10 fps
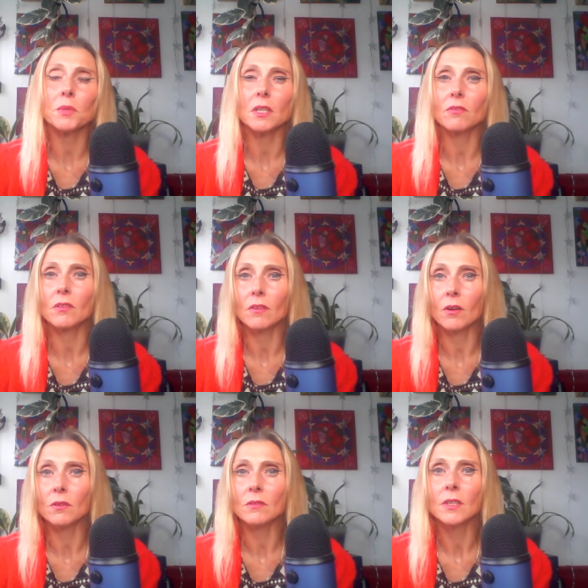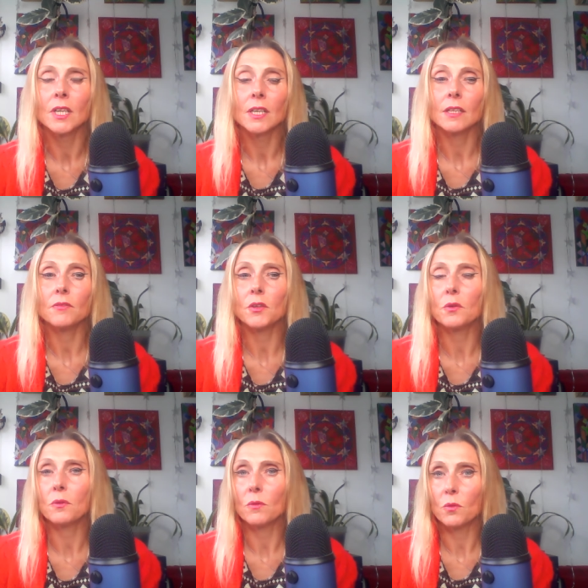But if you know, if
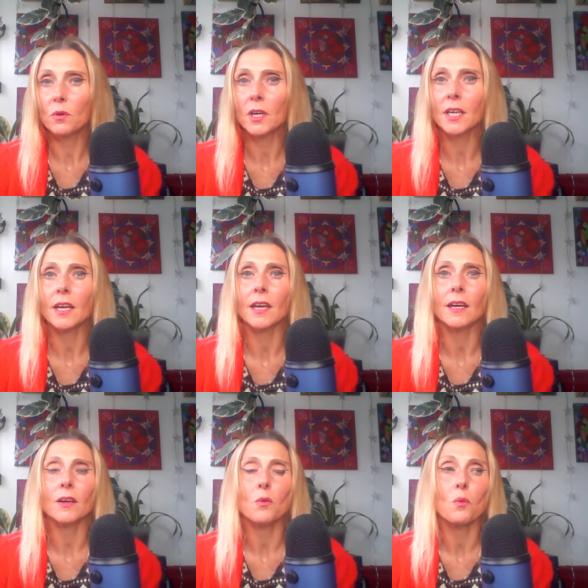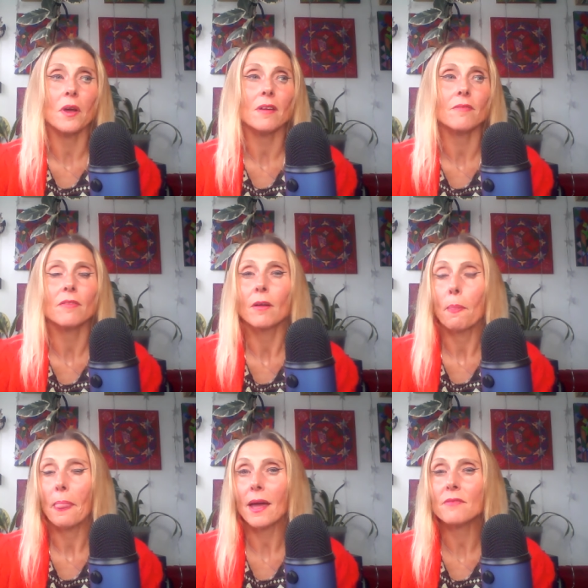you're working with
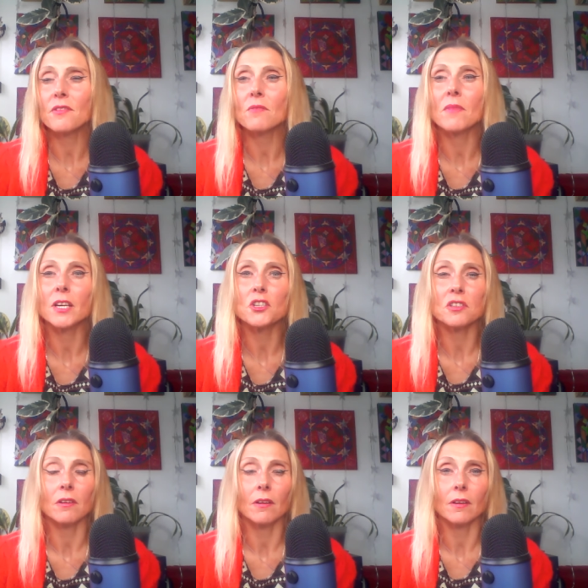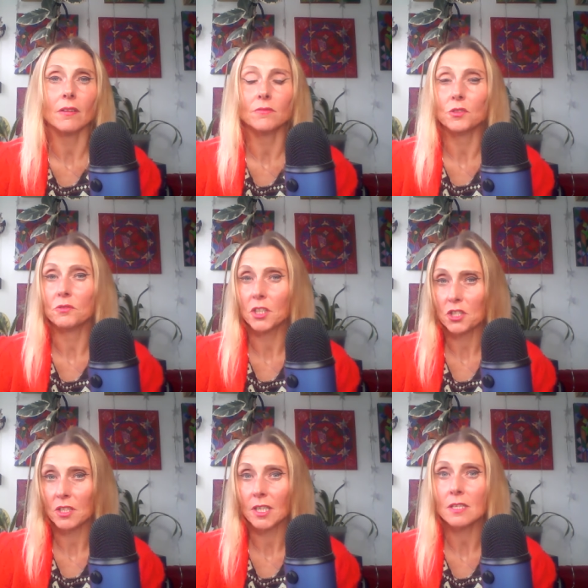affirmation of
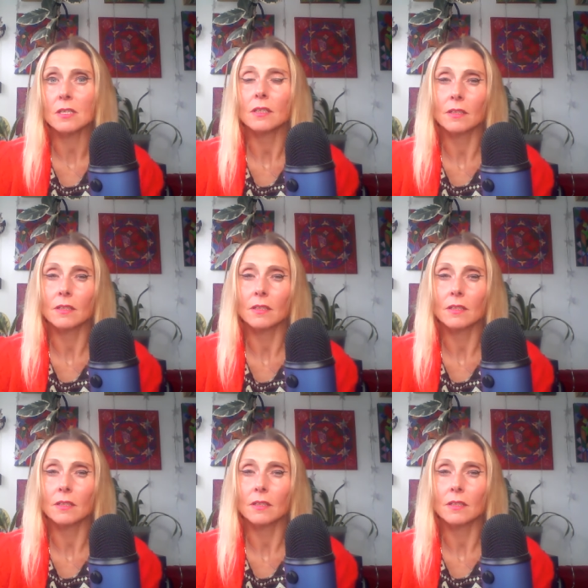richness,